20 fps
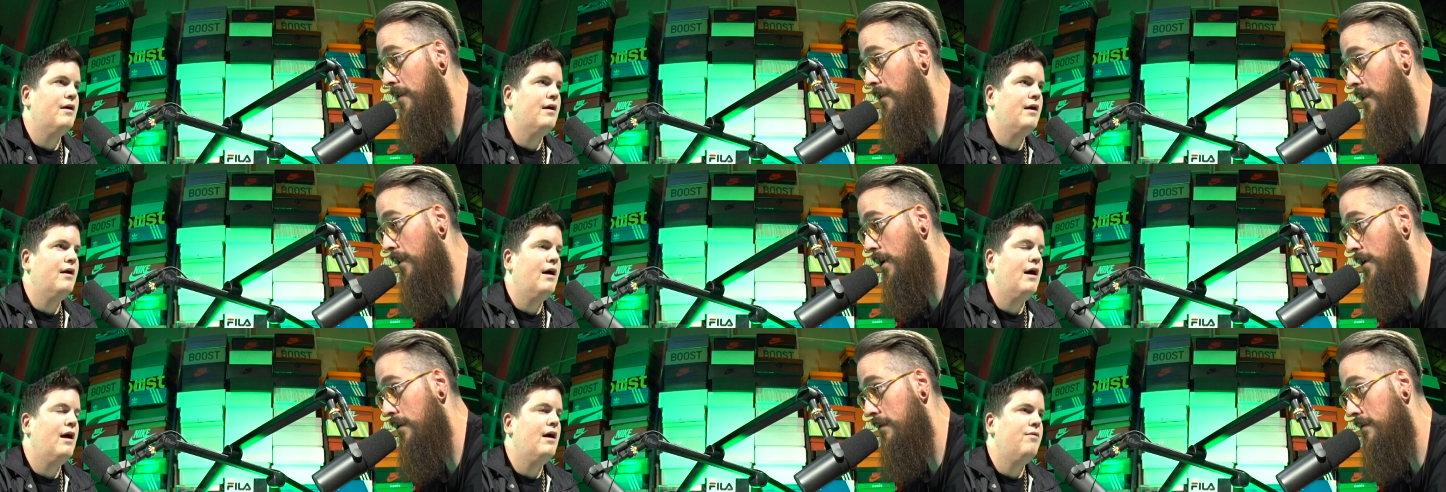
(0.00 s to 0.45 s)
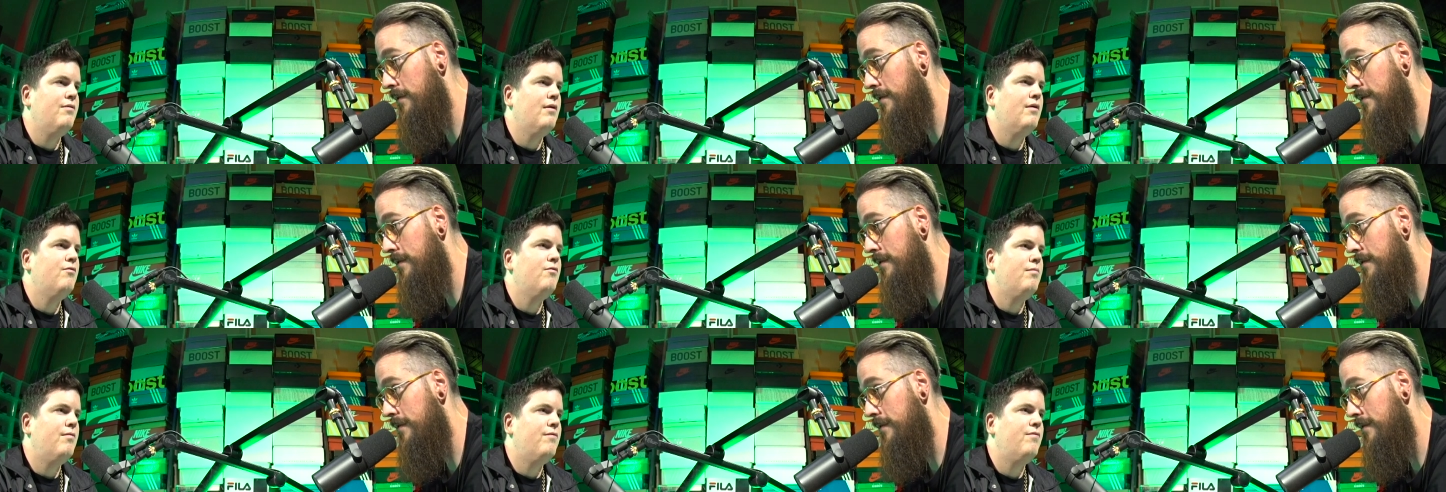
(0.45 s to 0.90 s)
Speaker 1: think, the lows. Yeah, I, I,
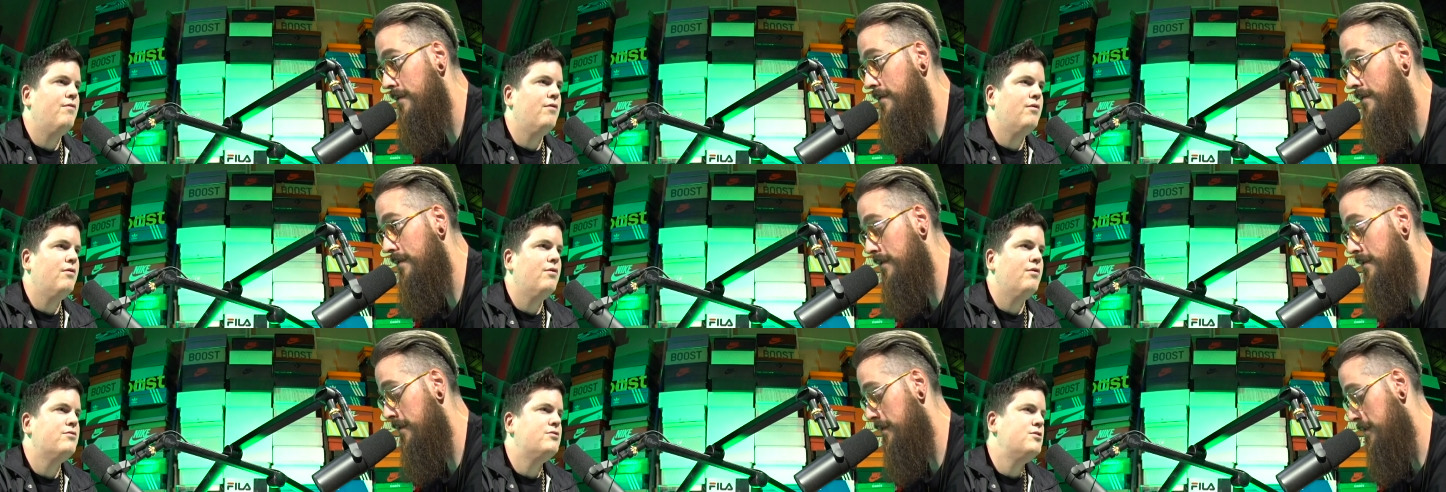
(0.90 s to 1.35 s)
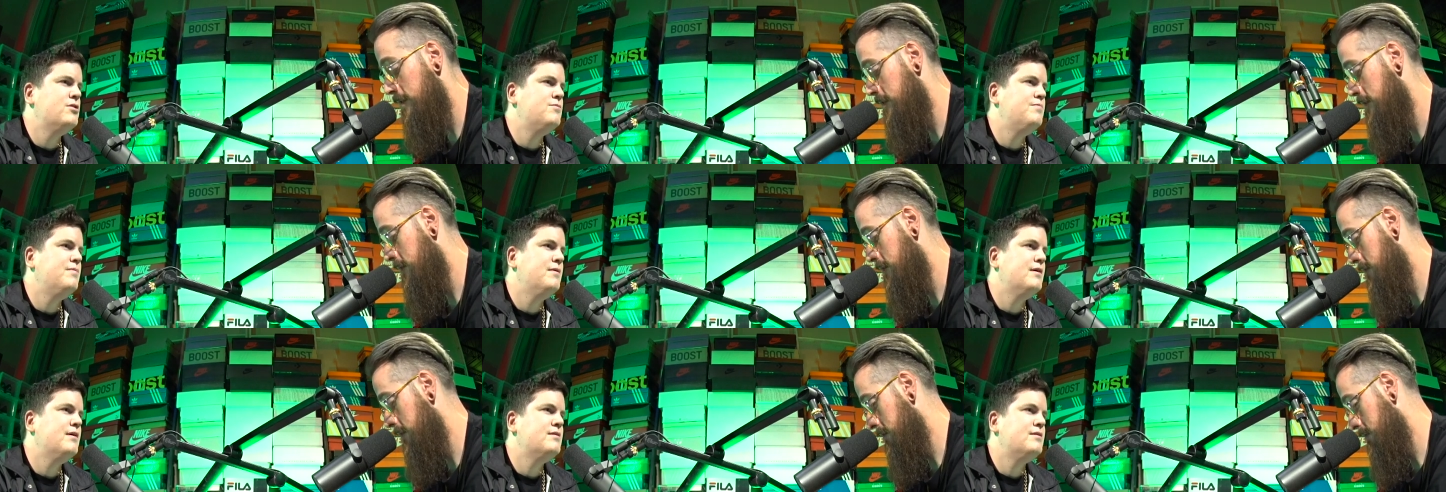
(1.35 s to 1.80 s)
would prefer a low, just
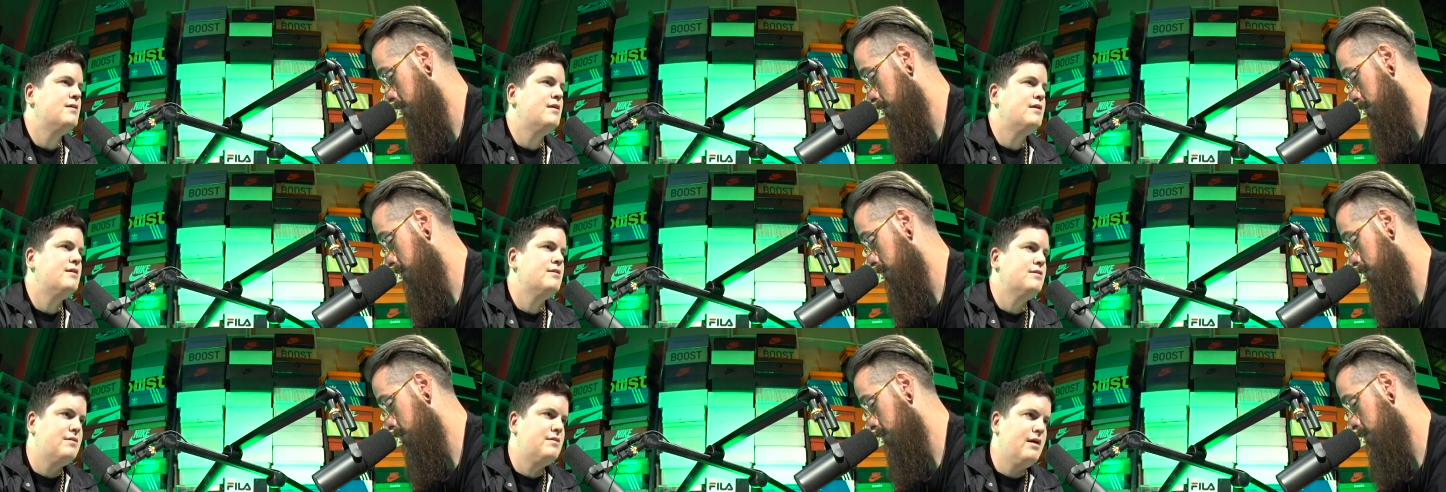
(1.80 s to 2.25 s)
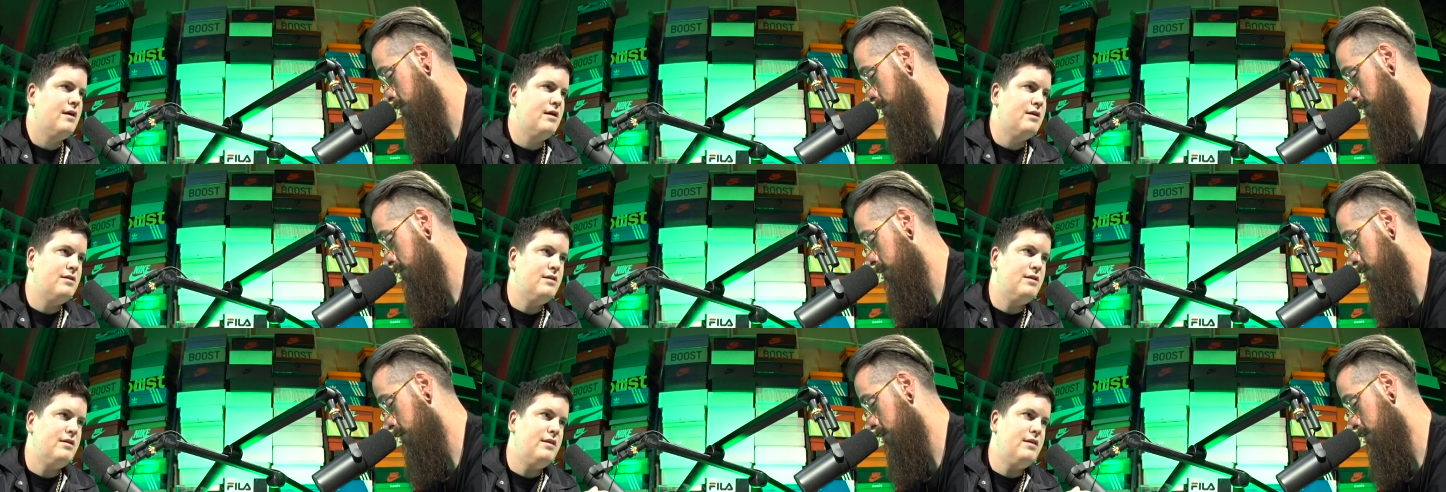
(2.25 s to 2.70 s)
because it is that
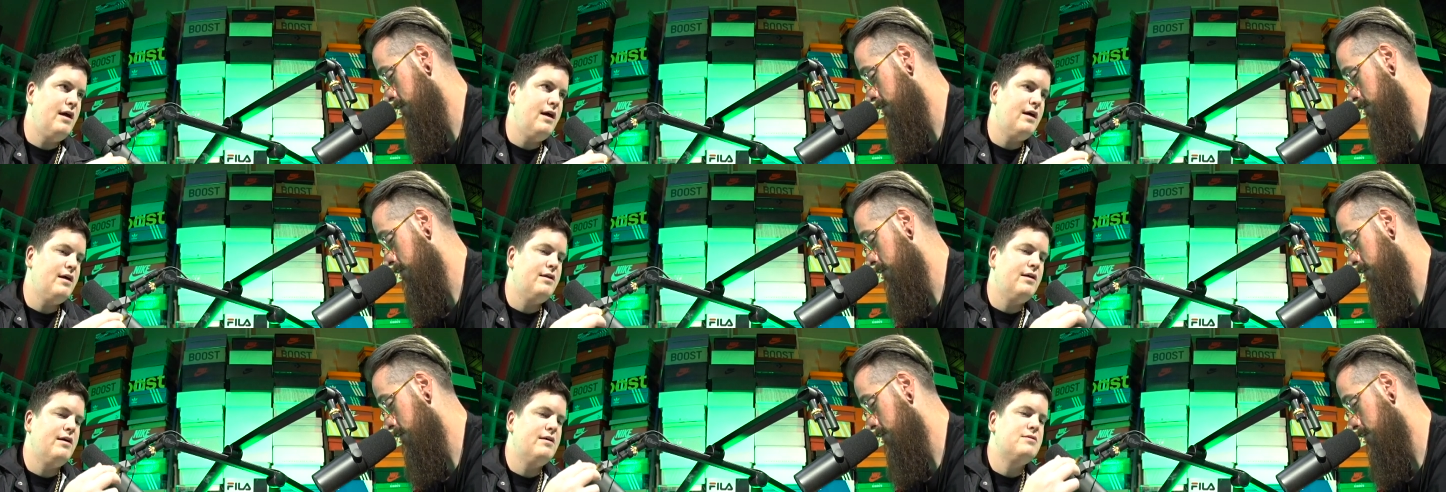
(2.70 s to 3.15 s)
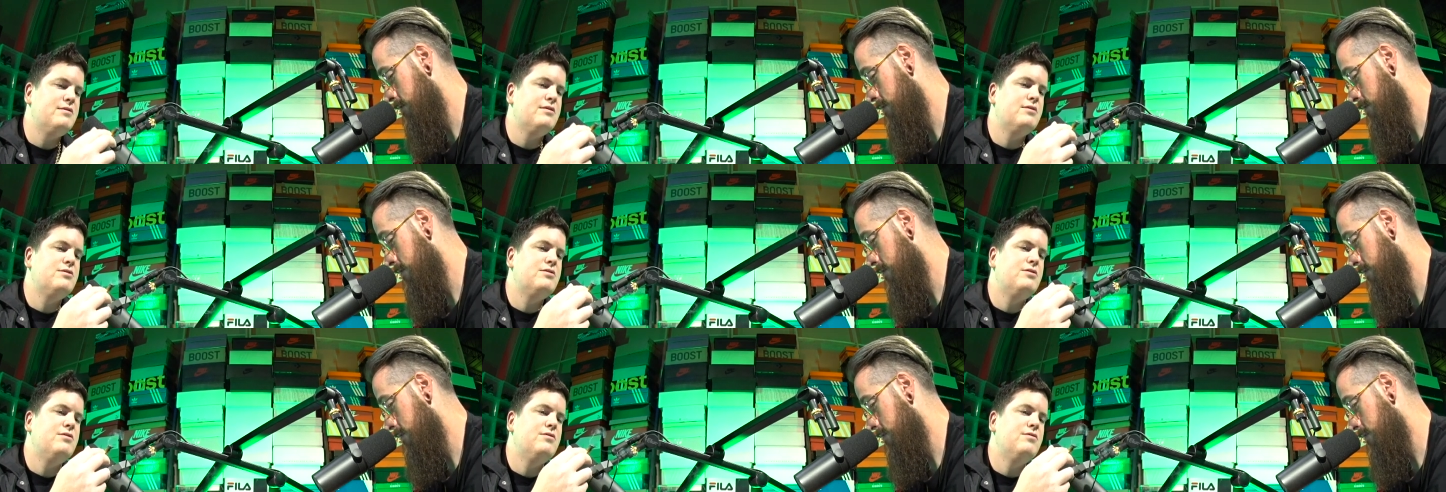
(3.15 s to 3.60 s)
that classic
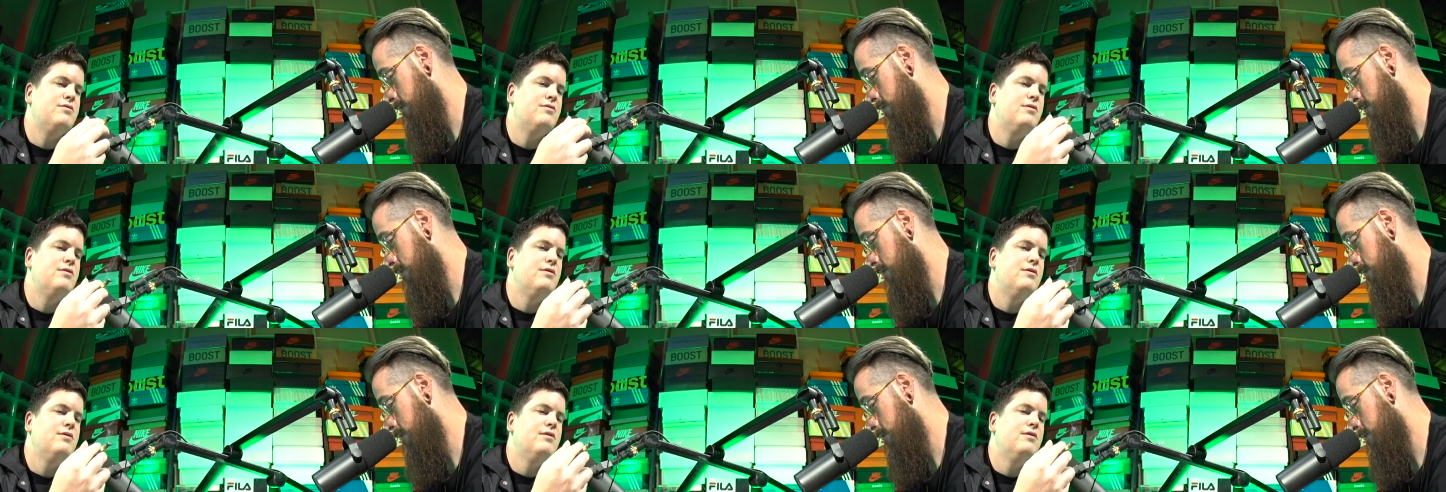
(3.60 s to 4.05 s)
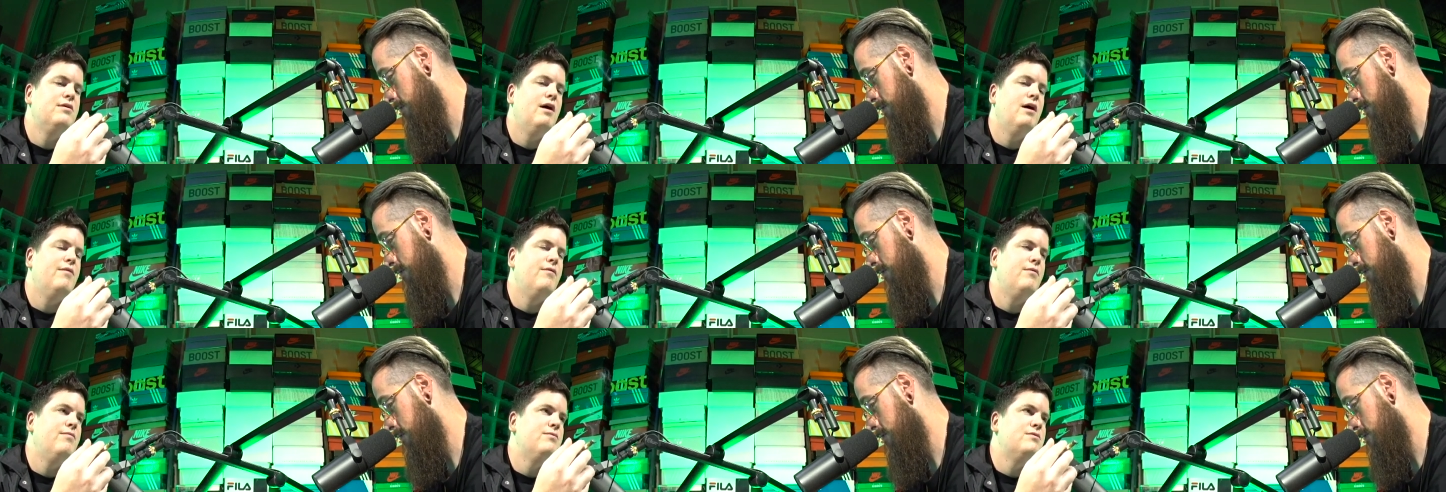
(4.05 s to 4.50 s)
shoe.
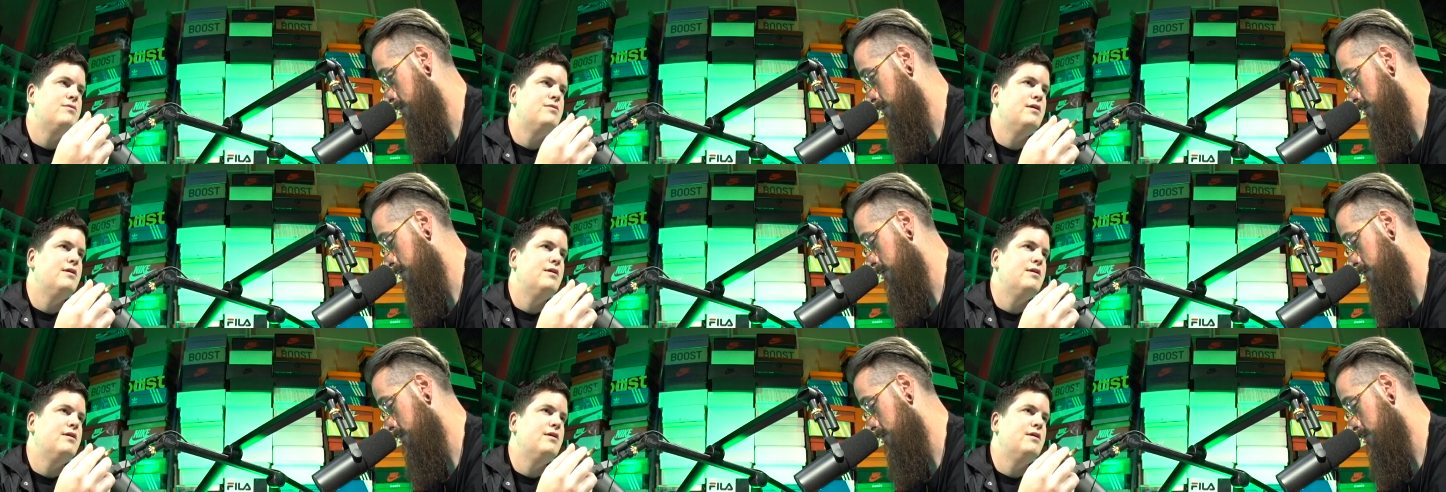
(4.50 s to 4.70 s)
I remember